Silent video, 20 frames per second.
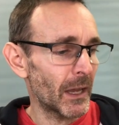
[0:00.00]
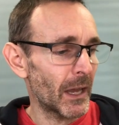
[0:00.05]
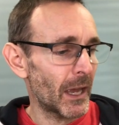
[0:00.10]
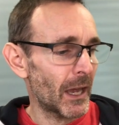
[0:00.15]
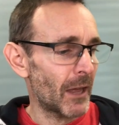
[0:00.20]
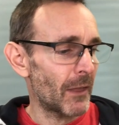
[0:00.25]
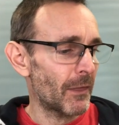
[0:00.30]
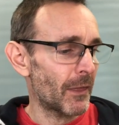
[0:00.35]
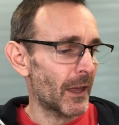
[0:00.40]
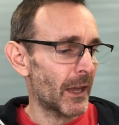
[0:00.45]

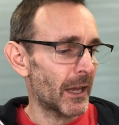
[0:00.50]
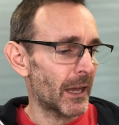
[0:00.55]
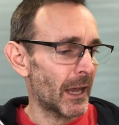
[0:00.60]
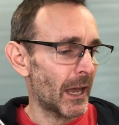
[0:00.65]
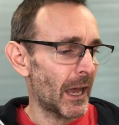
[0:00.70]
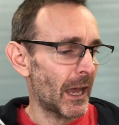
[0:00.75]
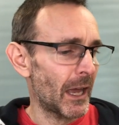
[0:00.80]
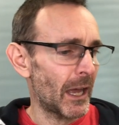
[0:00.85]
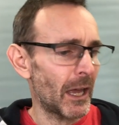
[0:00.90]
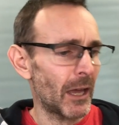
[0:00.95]
and they
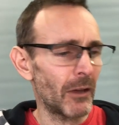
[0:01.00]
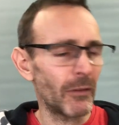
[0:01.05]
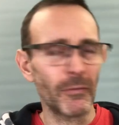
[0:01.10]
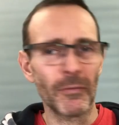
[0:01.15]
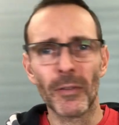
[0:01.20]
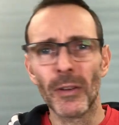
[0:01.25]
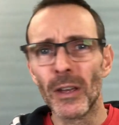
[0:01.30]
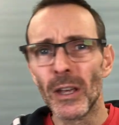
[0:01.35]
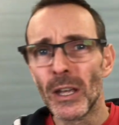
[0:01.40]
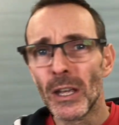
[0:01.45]
have
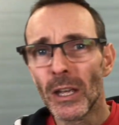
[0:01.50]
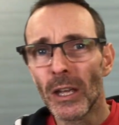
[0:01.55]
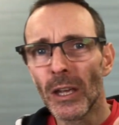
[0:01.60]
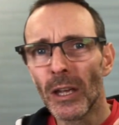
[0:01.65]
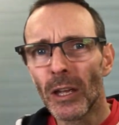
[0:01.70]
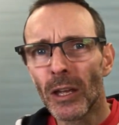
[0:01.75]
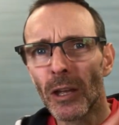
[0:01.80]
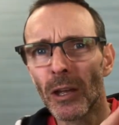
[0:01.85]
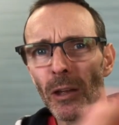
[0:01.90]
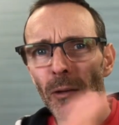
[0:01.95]

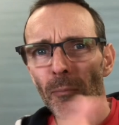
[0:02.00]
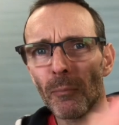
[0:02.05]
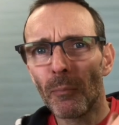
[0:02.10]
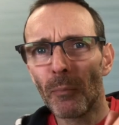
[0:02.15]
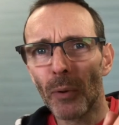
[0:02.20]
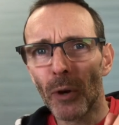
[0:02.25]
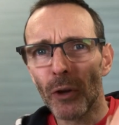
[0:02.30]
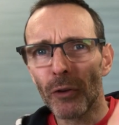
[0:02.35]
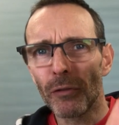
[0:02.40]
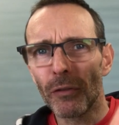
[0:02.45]

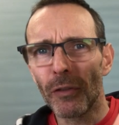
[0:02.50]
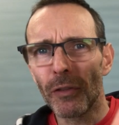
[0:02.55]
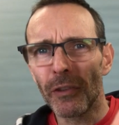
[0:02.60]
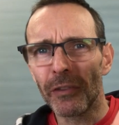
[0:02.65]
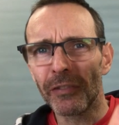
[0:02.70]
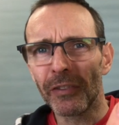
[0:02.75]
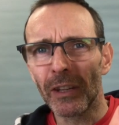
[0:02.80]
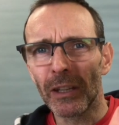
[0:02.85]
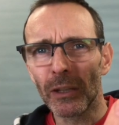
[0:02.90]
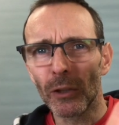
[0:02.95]
both of the
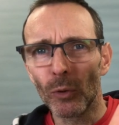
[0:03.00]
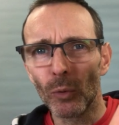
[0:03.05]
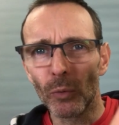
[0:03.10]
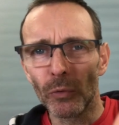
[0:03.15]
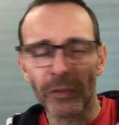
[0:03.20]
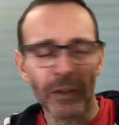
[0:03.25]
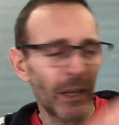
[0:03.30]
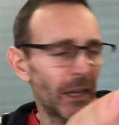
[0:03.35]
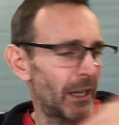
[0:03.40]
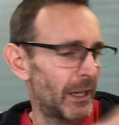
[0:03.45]
singles
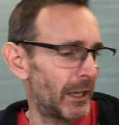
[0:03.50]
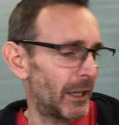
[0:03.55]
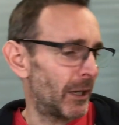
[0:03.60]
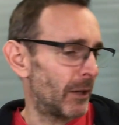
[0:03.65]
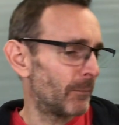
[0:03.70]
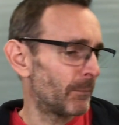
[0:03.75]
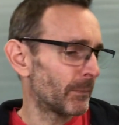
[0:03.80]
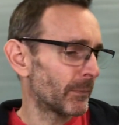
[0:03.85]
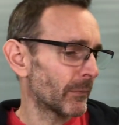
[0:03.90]
in.